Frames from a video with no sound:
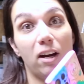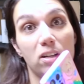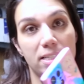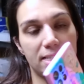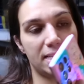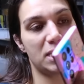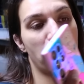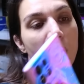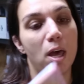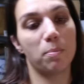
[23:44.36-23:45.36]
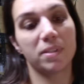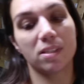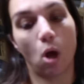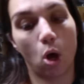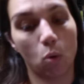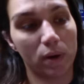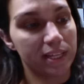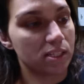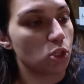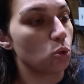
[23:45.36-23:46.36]
Air assist pumps
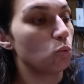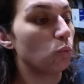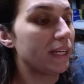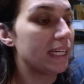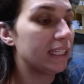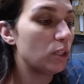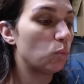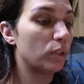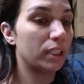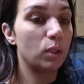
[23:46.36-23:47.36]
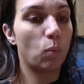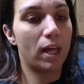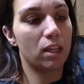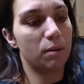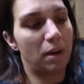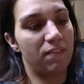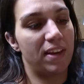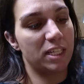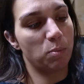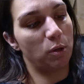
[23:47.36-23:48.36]
always do really, really well on my
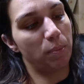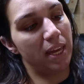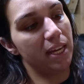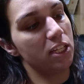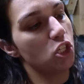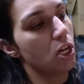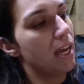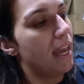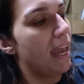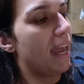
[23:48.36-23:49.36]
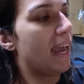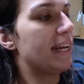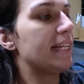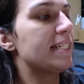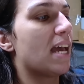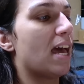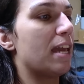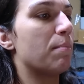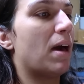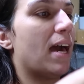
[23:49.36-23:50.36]
Facebook page.
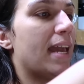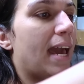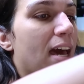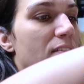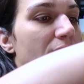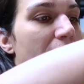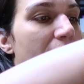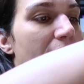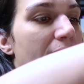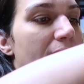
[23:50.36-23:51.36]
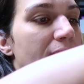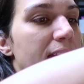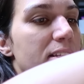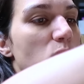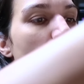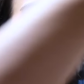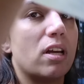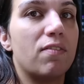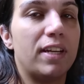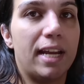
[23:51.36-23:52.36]
Anytime I have any sort
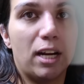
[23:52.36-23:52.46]
of an